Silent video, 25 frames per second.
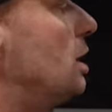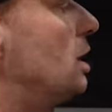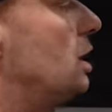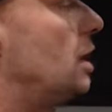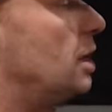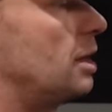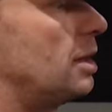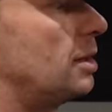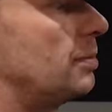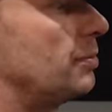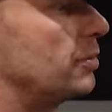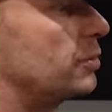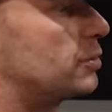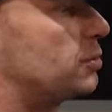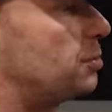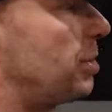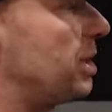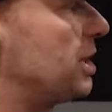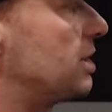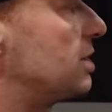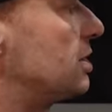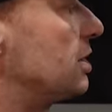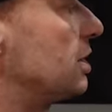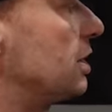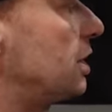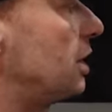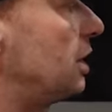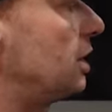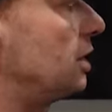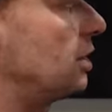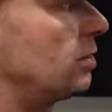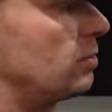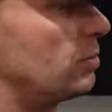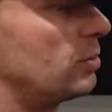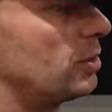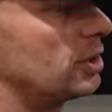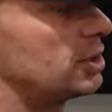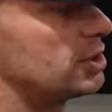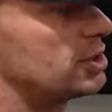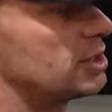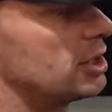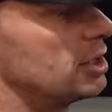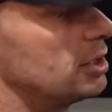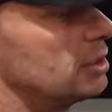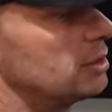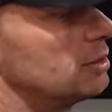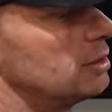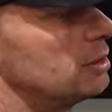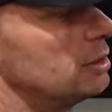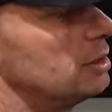Um, the spacing kind of works
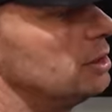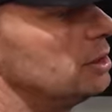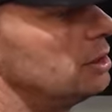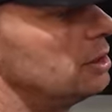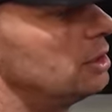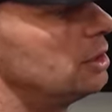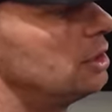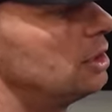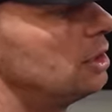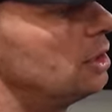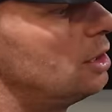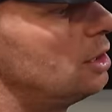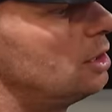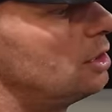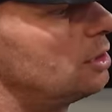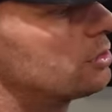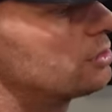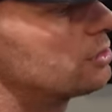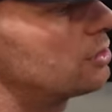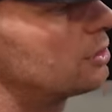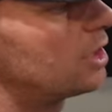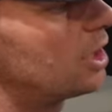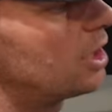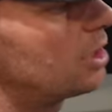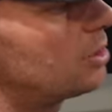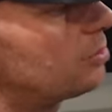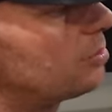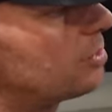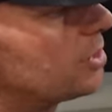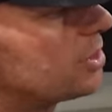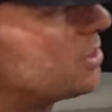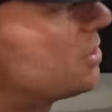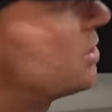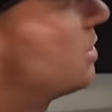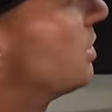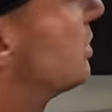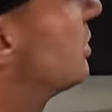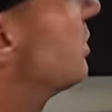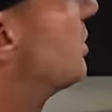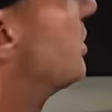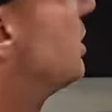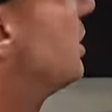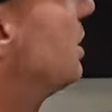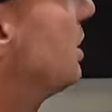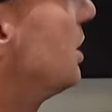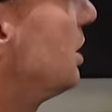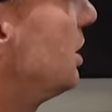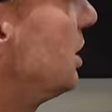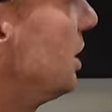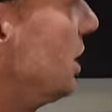out so that it misses
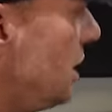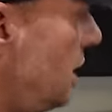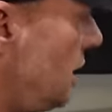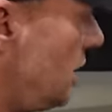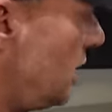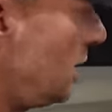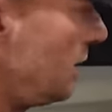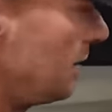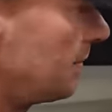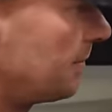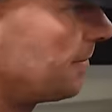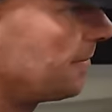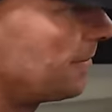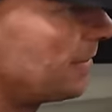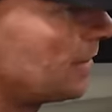the, uh,